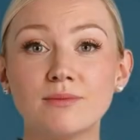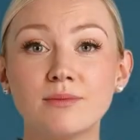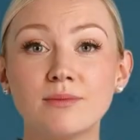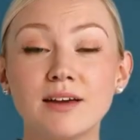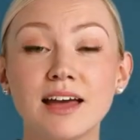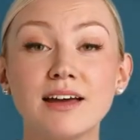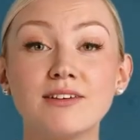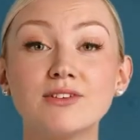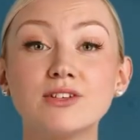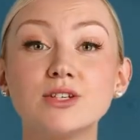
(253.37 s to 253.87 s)

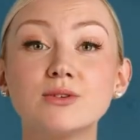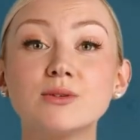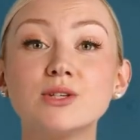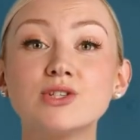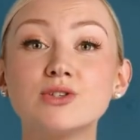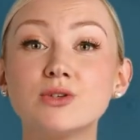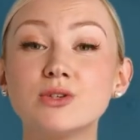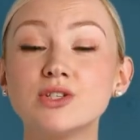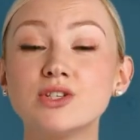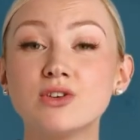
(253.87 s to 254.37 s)
After the
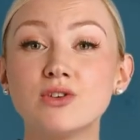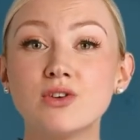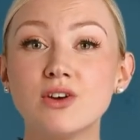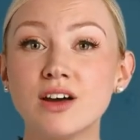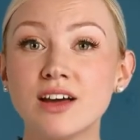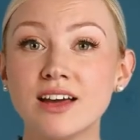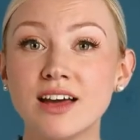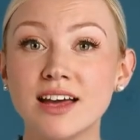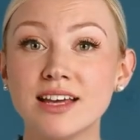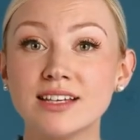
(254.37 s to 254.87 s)
patrols are
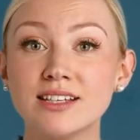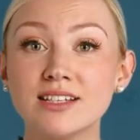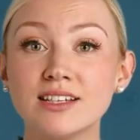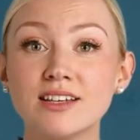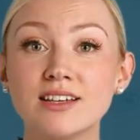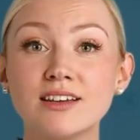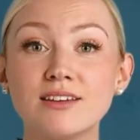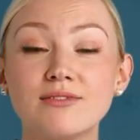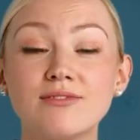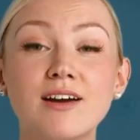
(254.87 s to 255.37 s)
organized,
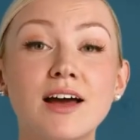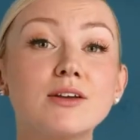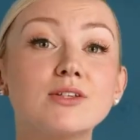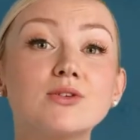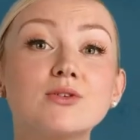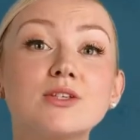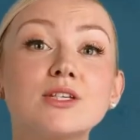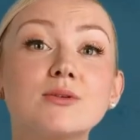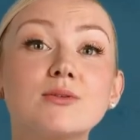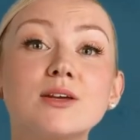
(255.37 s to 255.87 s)
routes
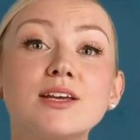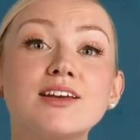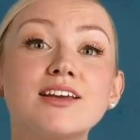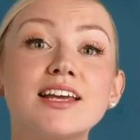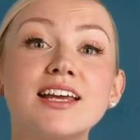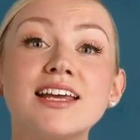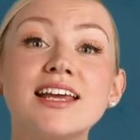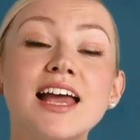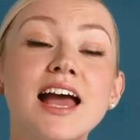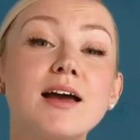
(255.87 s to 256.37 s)
will appear
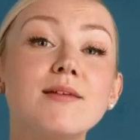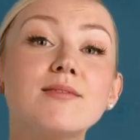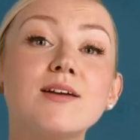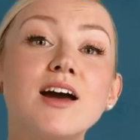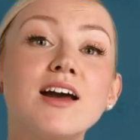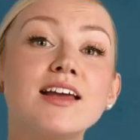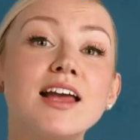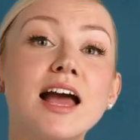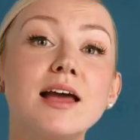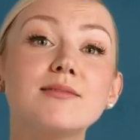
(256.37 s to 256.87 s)
in the
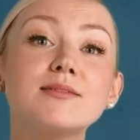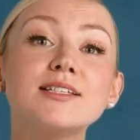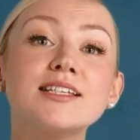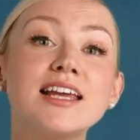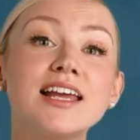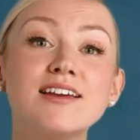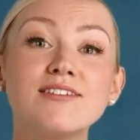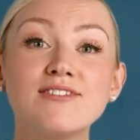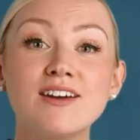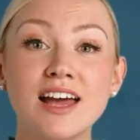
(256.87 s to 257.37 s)
mGuard app's
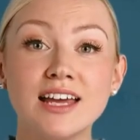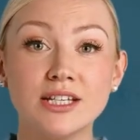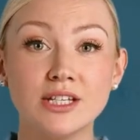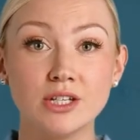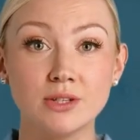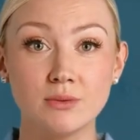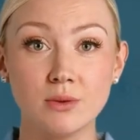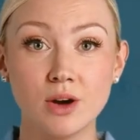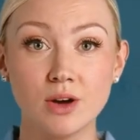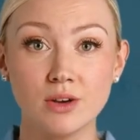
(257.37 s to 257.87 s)

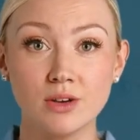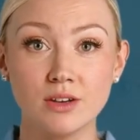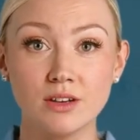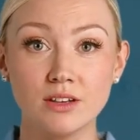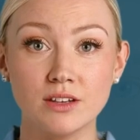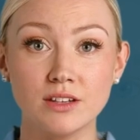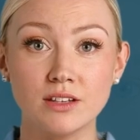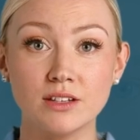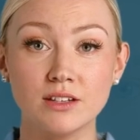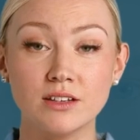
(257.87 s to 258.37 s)
advanced mode.
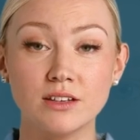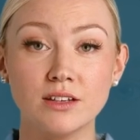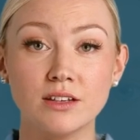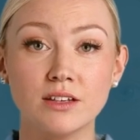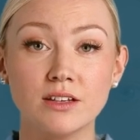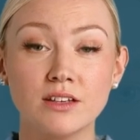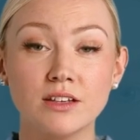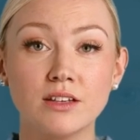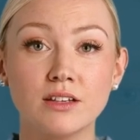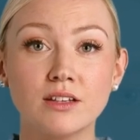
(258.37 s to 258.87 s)

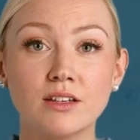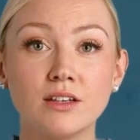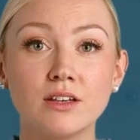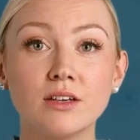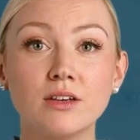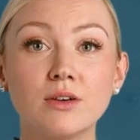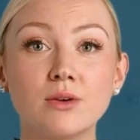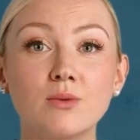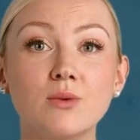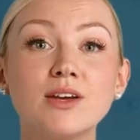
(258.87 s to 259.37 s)

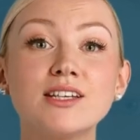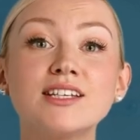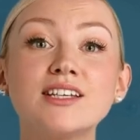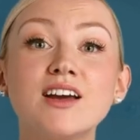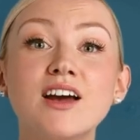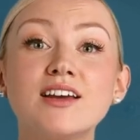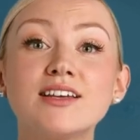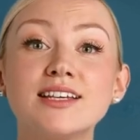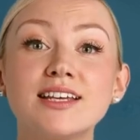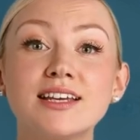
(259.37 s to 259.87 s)
Once
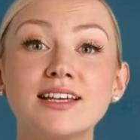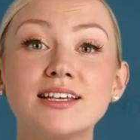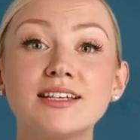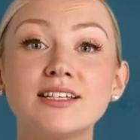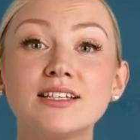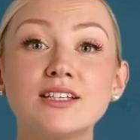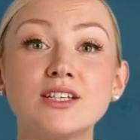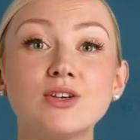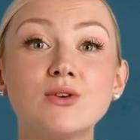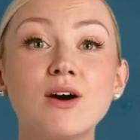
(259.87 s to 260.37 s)
logged in,
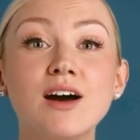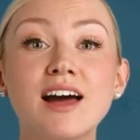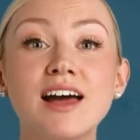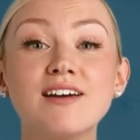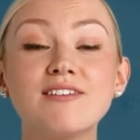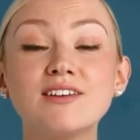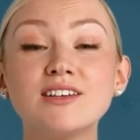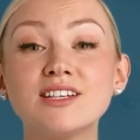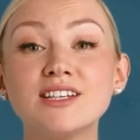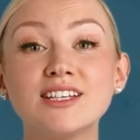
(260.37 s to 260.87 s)
you are
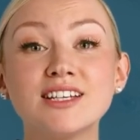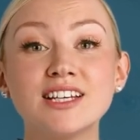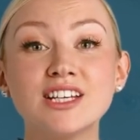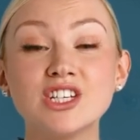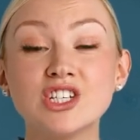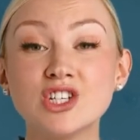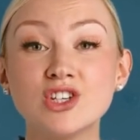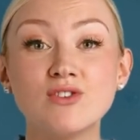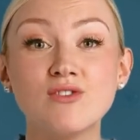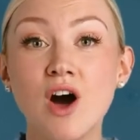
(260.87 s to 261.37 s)
able to see
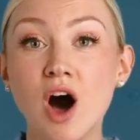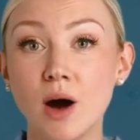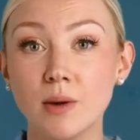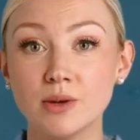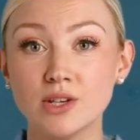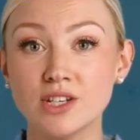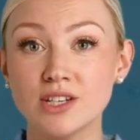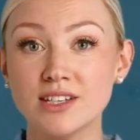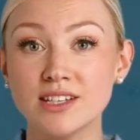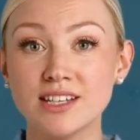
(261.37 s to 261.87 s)
two
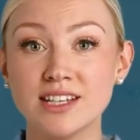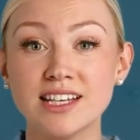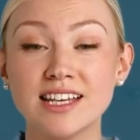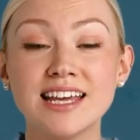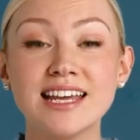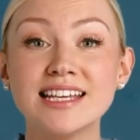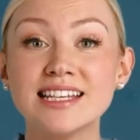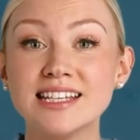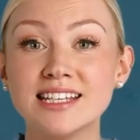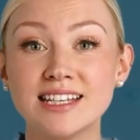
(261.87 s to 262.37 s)
options,
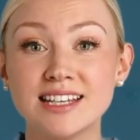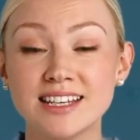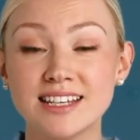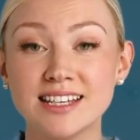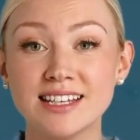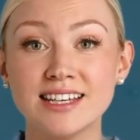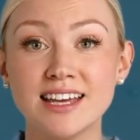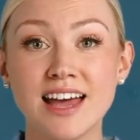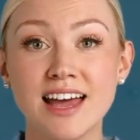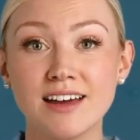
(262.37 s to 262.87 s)

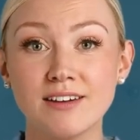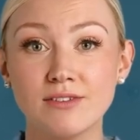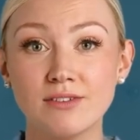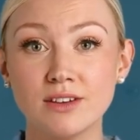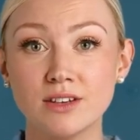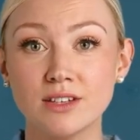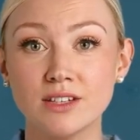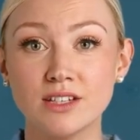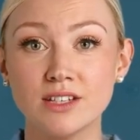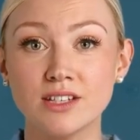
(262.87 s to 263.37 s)
incidents and
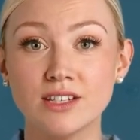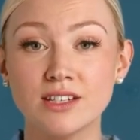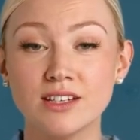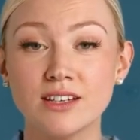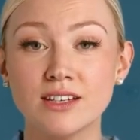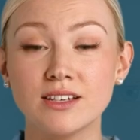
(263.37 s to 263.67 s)
routes.